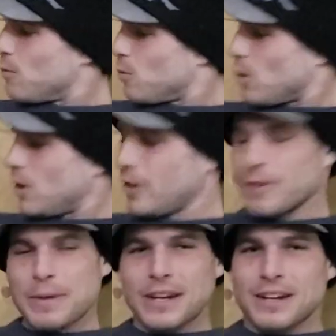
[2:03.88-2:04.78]
world and
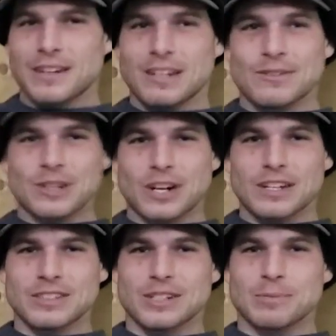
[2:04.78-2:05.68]
made it an even
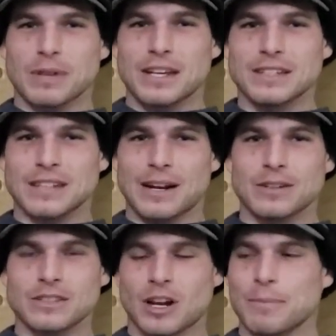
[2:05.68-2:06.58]
crazier place. I
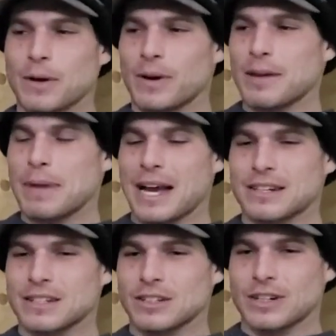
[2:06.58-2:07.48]
was on my way
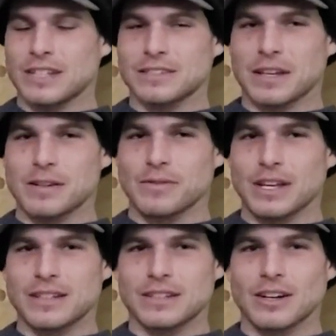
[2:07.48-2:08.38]
back to Great Slave
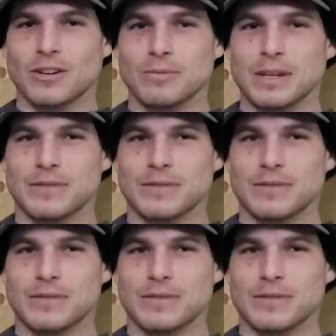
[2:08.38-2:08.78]
Lake to go be a